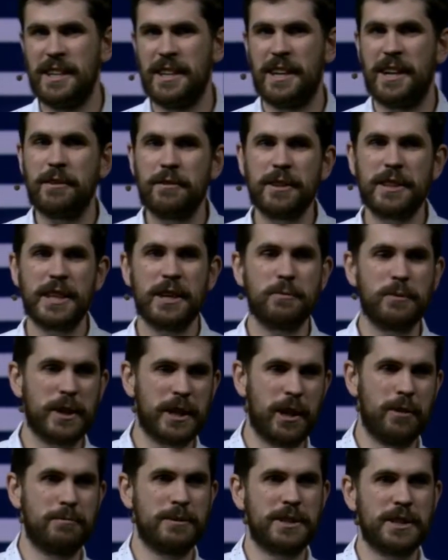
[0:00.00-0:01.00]
And everything
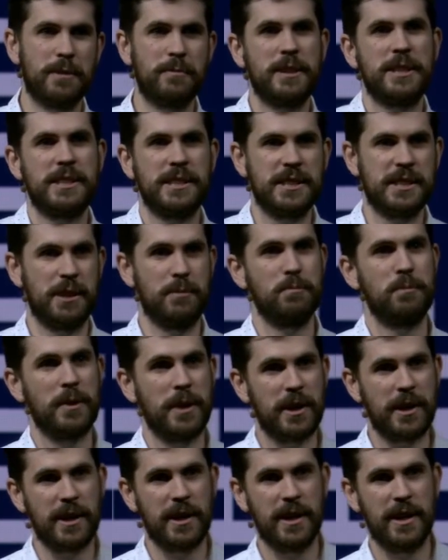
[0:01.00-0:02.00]
becomes so much
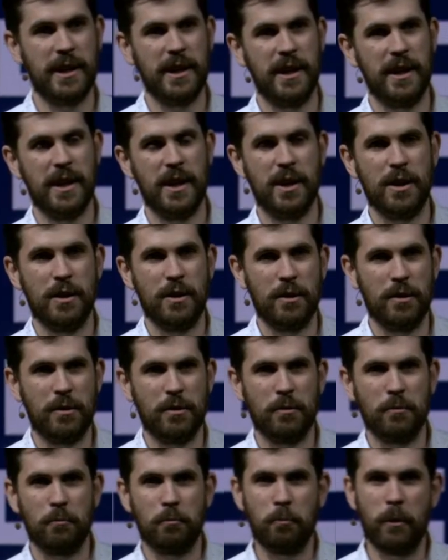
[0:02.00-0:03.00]
simpler
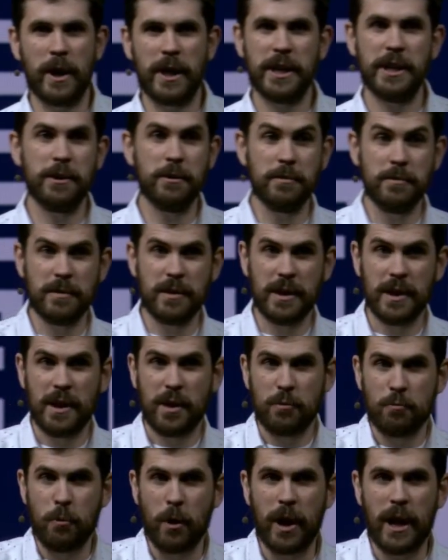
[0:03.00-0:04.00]
when you
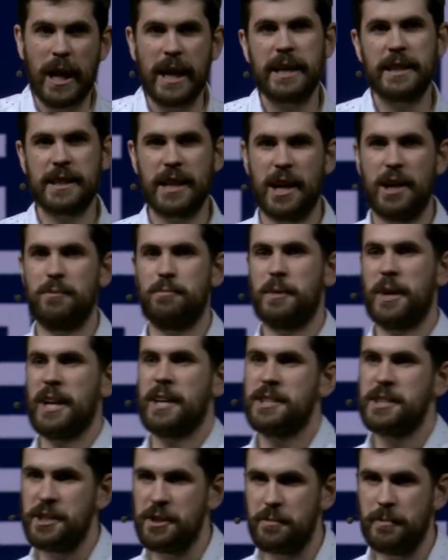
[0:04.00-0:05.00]
relate that
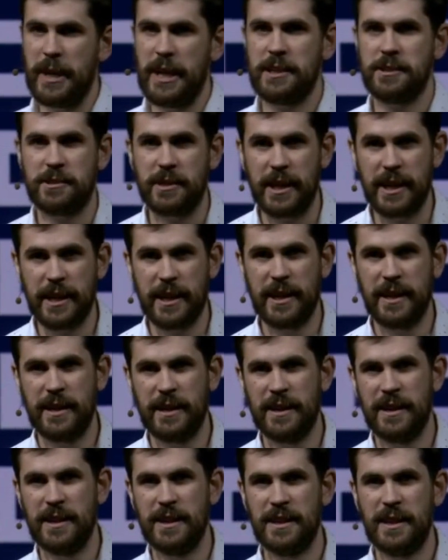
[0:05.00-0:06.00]
back to your metric
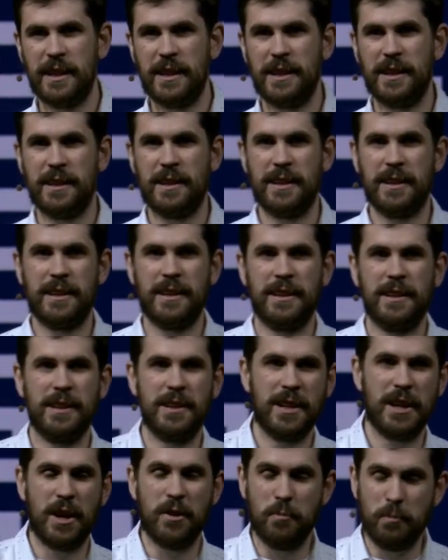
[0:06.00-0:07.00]

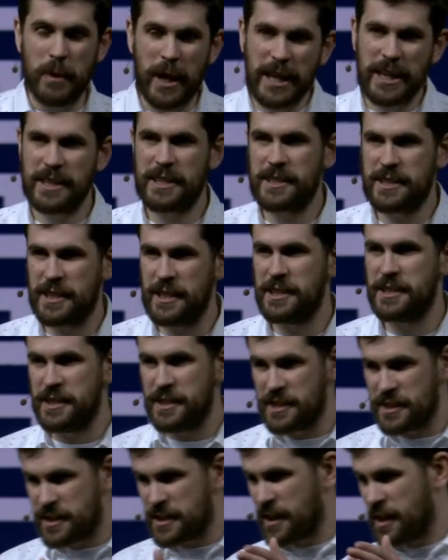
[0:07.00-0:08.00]
and make
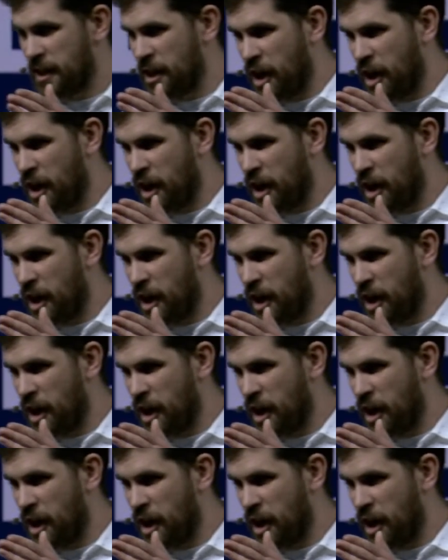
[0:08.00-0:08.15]
decisions